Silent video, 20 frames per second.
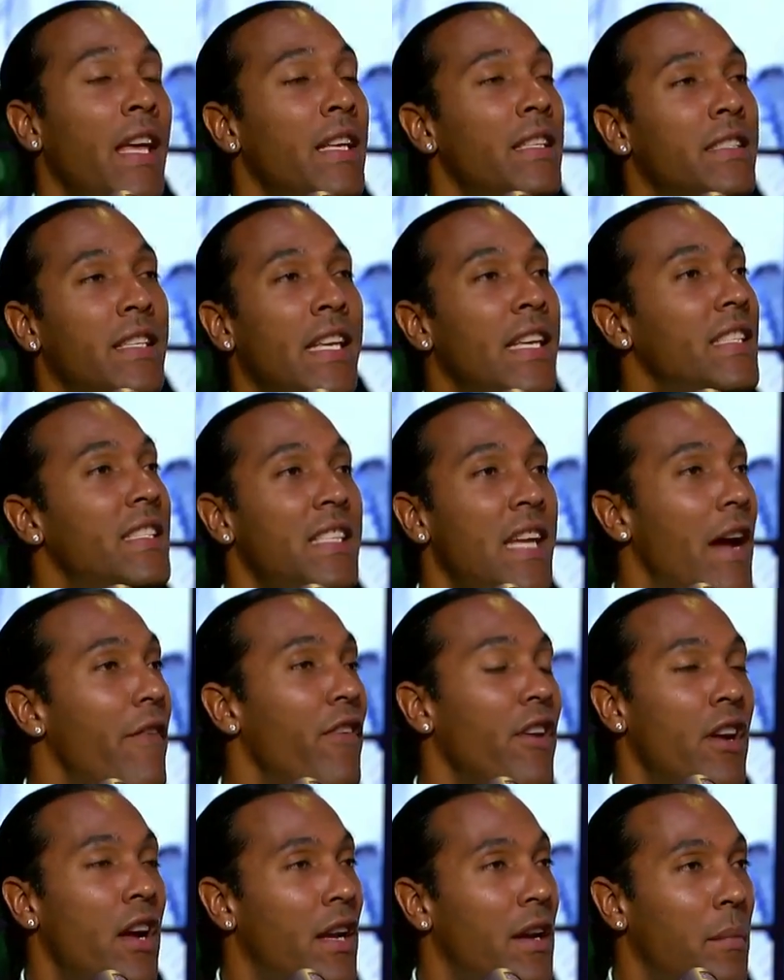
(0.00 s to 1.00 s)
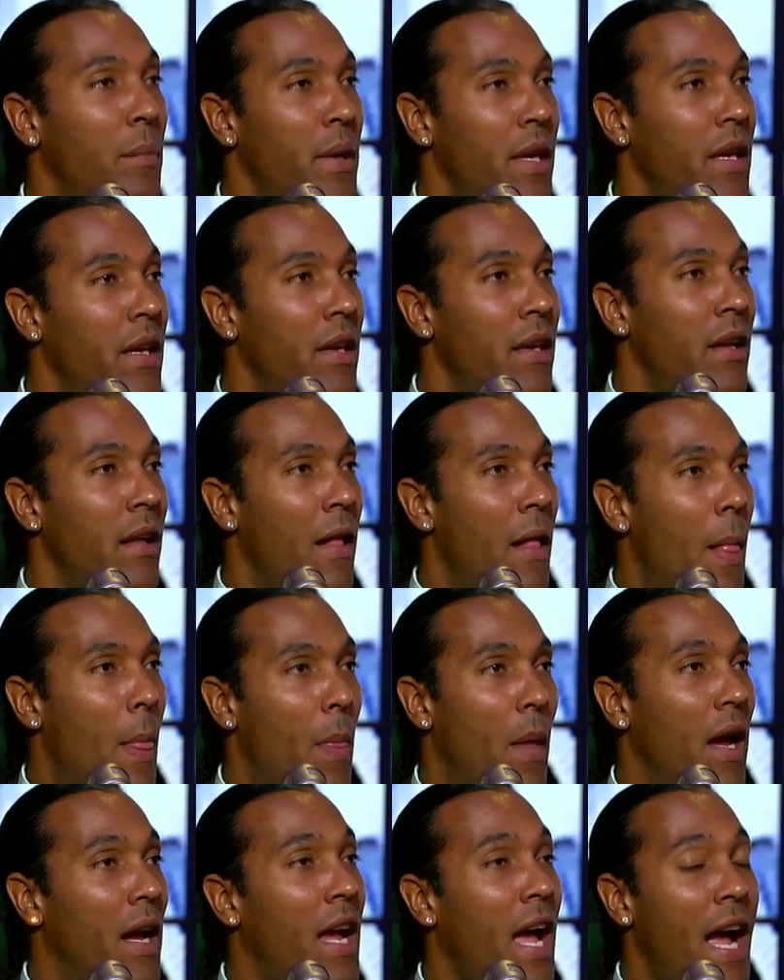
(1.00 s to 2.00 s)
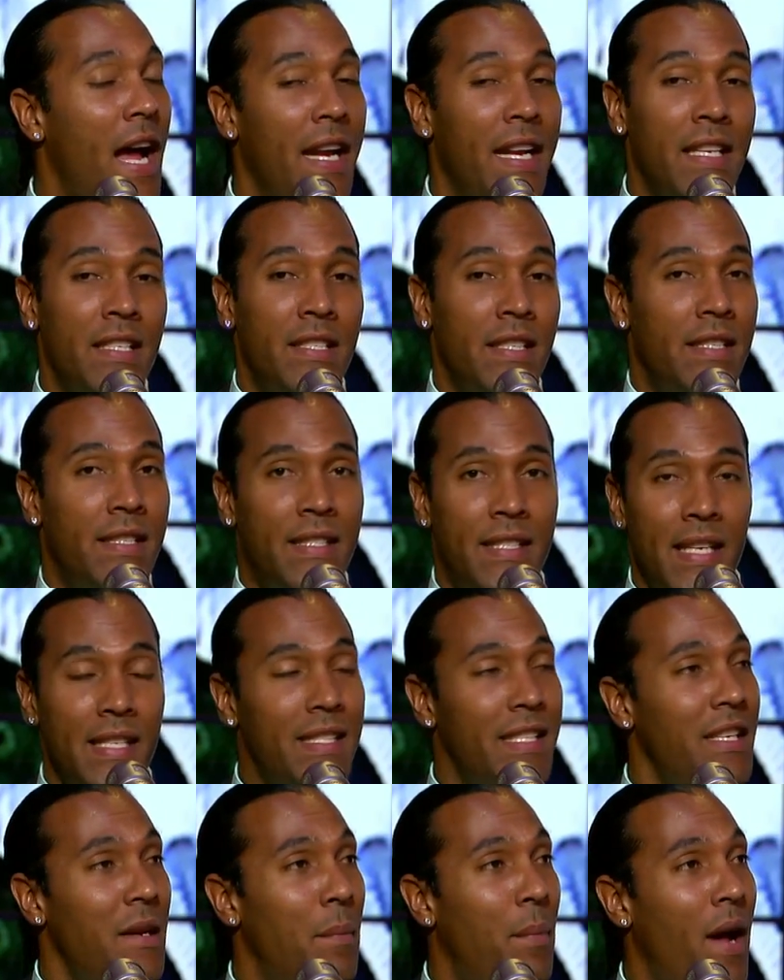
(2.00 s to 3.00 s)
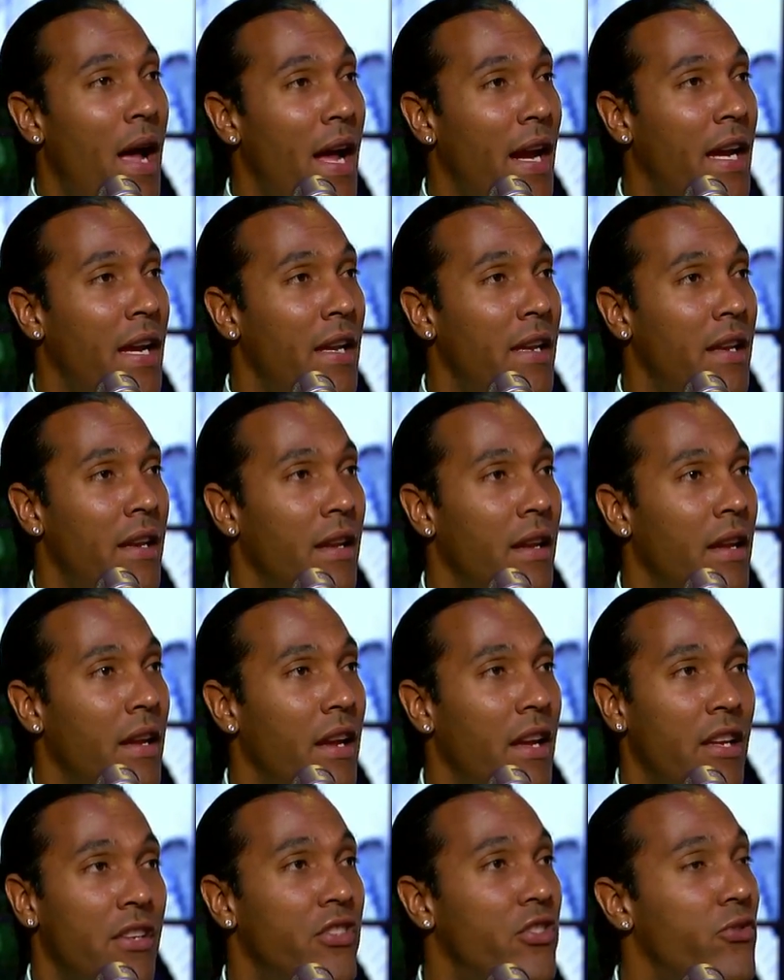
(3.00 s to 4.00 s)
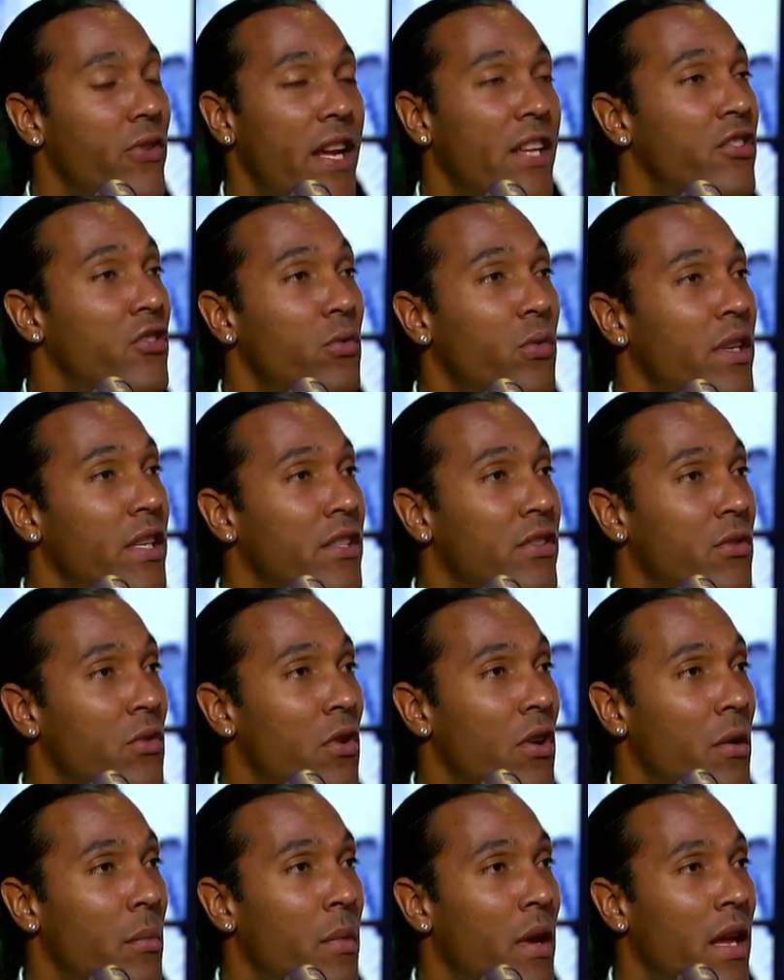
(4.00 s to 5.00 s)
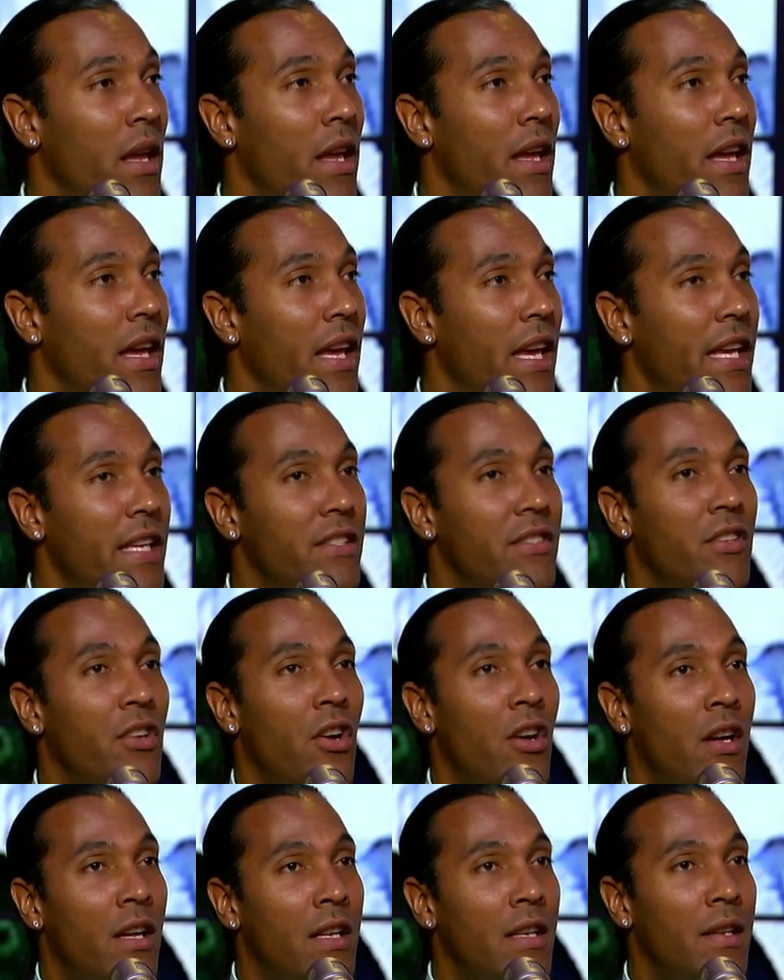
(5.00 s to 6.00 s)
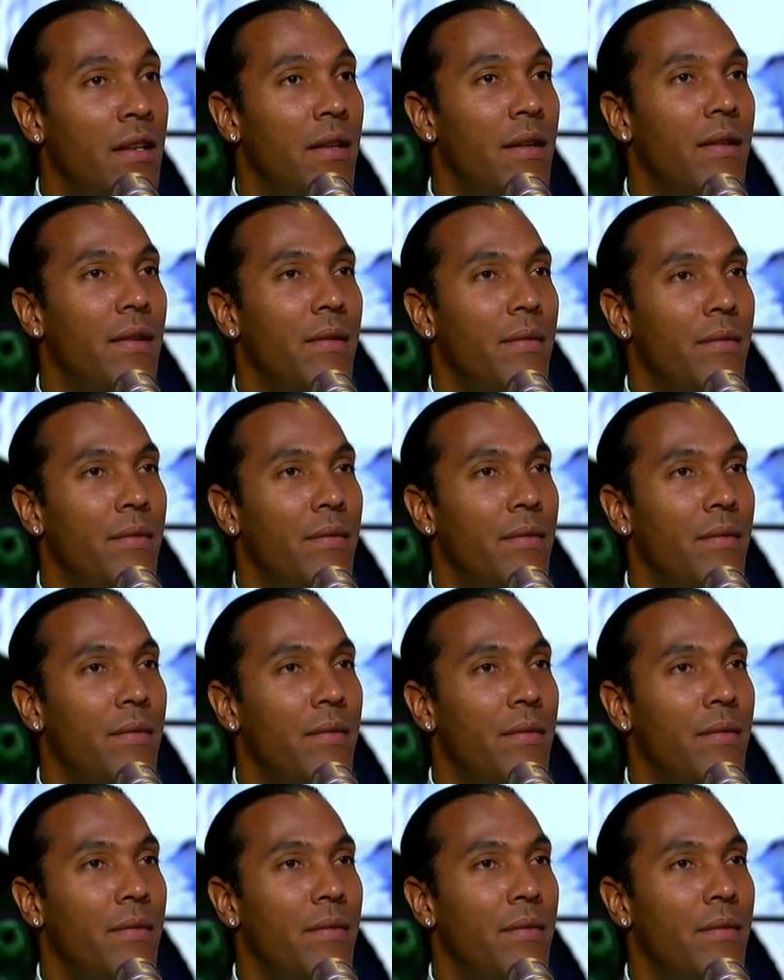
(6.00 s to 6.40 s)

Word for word: he's never going to be a guy that just sits in a pocket and shreds you with his arm. He's gone